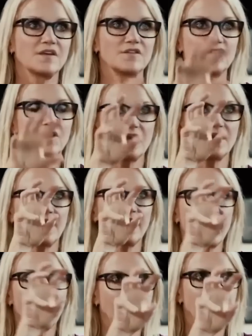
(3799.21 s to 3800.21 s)
Because
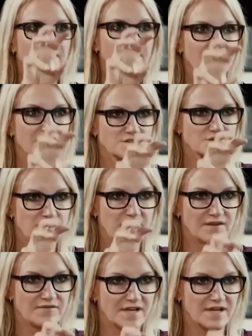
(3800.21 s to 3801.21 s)
having
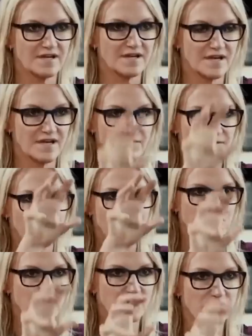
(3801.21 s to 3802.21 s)
kind of
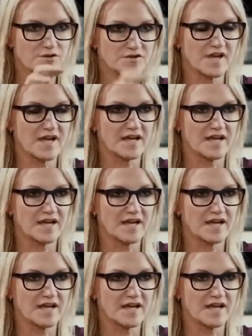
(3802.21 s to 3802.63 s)
the triggers